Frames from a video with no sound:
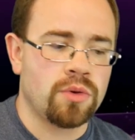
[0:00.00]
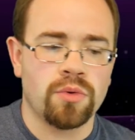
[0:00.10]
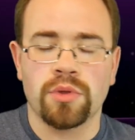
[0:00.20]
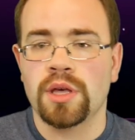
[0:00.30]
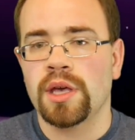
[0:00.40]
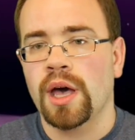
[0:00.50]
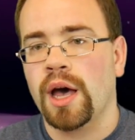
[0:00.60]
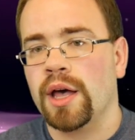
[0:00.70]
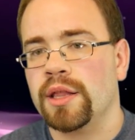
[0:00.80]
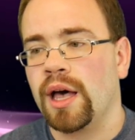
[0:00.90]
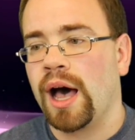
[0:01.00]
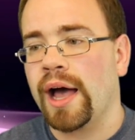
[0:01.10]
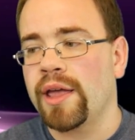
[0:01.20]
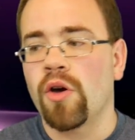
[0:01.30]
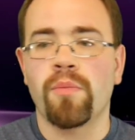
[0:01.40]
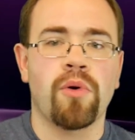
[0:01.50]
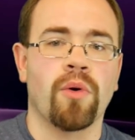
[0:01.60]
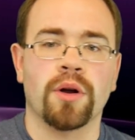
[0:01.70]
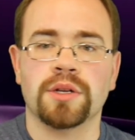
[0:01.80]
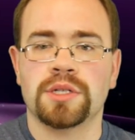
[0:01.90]
U, the uh, the I O
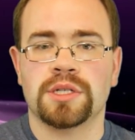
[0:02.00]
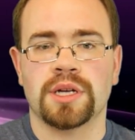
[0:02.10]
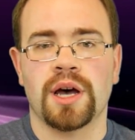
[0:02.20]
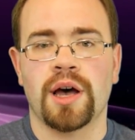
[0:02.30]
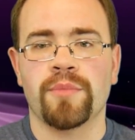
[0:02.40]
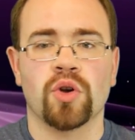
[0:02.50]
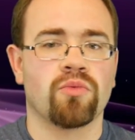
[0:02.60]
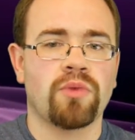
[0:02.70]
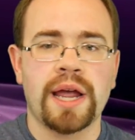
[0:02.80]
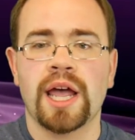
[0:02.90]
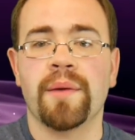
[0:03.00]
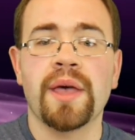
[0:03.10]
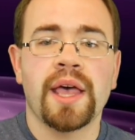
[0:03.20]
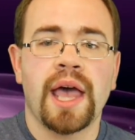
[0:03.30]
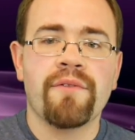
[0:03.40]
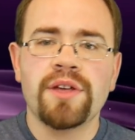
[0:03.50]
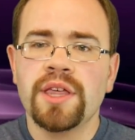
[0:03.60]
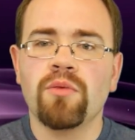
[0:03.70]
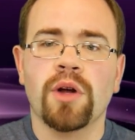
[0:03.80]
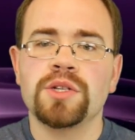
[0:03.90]
ports, um, your RAM.
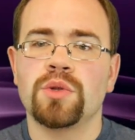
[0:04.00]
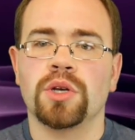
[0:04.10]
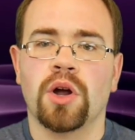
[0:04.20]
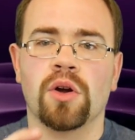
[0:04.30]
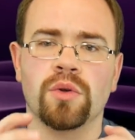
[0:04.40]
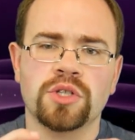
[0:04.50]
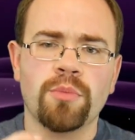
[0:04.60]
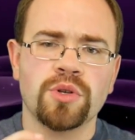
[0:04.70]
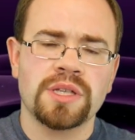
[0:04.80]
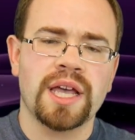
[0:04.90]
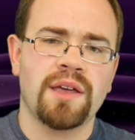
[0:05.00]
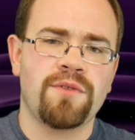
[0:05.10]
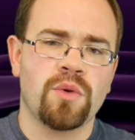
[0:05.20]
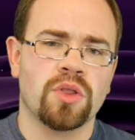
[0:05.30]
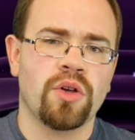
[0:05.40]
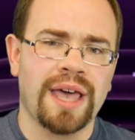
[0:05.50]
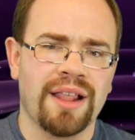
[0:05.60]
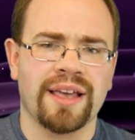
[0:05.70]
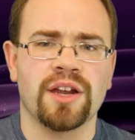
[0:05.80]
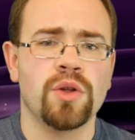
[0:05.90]
Everything runs through the kernel. It's almost like if you could look at
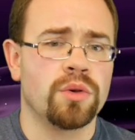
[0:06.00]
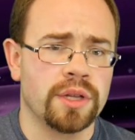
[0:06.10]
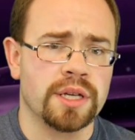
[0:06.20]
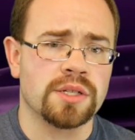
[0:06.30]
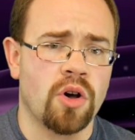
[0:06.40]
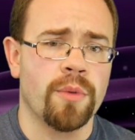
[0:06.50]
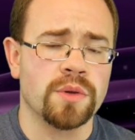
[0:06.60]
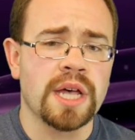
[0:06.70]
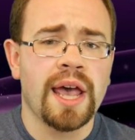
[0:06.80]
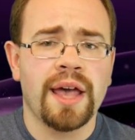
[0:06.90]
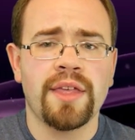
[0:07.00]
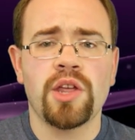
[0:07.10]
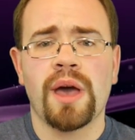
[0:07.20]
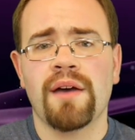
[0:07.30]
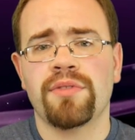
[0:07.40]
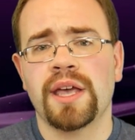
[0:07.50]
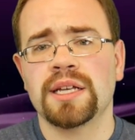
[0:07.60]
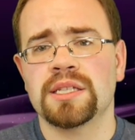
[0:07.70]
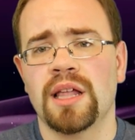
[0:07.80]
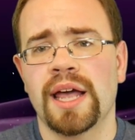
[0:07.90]
it like a nucleus almost. And then you have
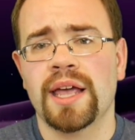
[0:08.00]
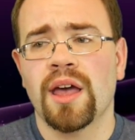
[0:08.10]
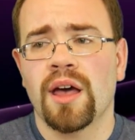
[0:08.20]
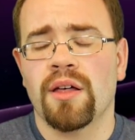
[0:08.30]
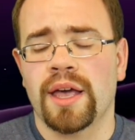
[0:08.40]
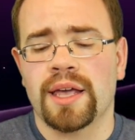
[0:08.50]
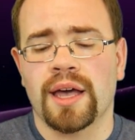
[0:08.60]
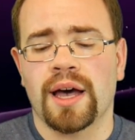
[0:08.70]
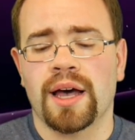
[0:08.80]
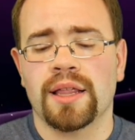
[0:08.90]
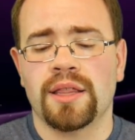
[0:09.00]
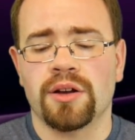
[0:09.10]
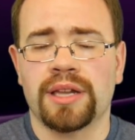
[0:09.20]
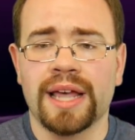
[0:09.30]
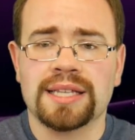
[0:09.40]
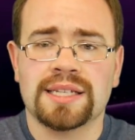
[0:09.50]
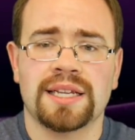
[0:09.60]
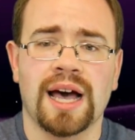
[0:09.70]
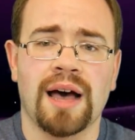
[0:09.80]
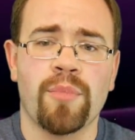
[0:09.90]
things like like uh, your
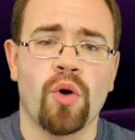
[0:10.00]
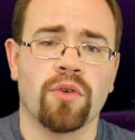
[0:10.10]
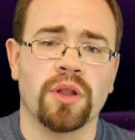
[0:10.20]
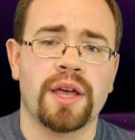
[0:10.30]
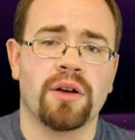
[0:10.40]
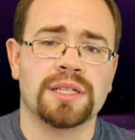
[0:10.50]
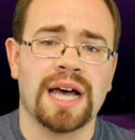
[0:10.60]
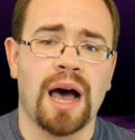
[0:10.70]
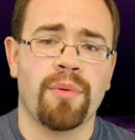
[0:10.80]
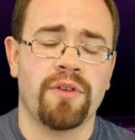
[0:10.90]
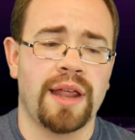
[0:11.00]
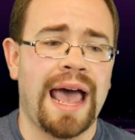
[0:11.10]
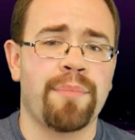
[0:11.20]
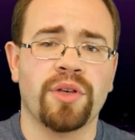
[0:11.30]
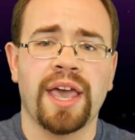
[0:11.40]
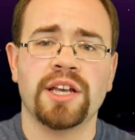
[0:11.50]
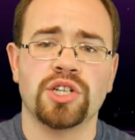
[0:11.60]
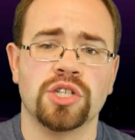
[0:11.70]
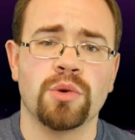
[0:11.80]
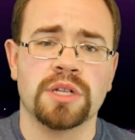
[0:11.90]
desktop overlaid on top of it,
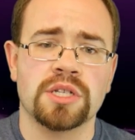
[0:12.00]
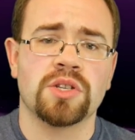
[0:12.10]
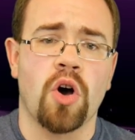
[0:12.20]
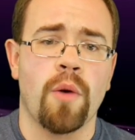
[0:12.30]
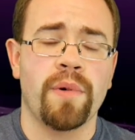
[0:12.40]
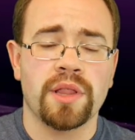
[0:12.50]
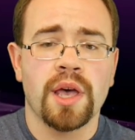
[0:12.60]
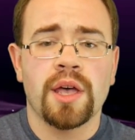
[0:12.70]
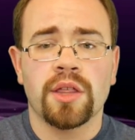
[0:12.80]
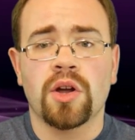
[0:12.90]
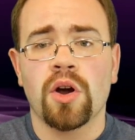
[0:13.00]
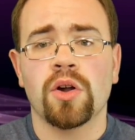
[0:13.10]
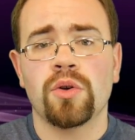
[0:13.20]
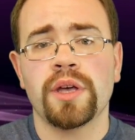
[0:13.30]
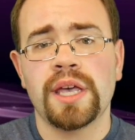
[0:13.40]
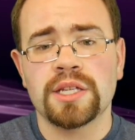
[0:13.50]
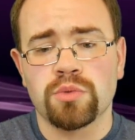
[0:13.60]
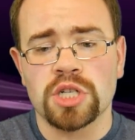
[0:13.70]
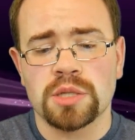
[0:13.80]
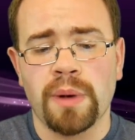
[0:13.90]
applications you install. But the kernel is
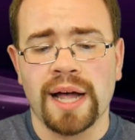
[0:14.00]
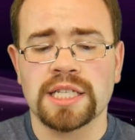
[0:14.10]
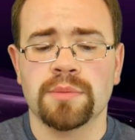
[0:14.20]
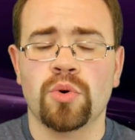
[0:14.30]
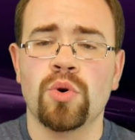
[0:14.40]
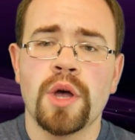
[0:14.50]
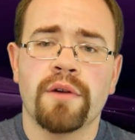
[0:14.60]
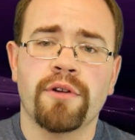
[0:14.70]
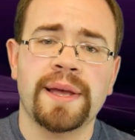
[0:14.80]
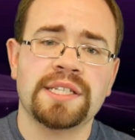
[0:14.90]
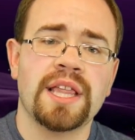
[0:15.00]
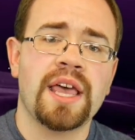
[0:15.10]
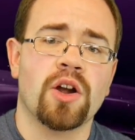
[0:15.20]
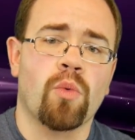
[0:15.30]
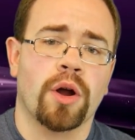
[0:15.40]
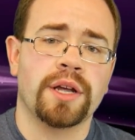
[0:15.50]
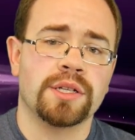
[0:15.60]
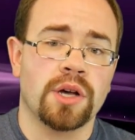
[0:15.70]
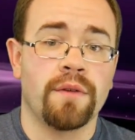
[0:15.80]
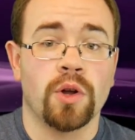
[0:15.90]
responsible for basically the inner
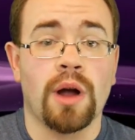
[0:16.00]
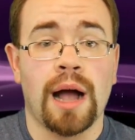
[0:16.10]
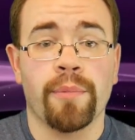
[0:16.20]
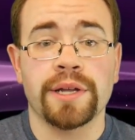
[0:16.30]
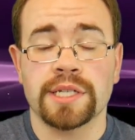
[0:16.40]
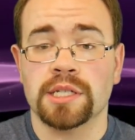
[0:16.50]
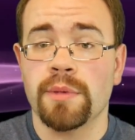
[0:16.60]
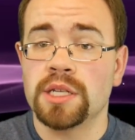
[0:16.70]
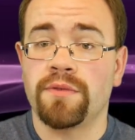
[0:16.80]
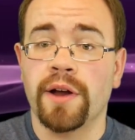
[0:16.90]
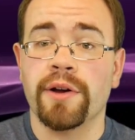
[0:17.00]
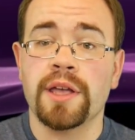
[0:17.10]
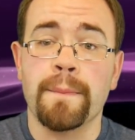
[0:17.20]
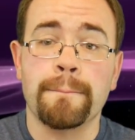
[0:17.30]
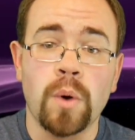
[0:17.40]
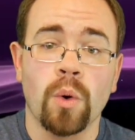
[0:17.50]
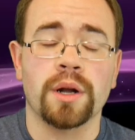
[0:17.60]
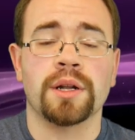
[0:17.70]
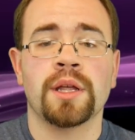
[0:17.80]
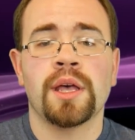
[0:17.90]
workings of your operating system. It is very
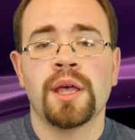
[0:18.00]
important.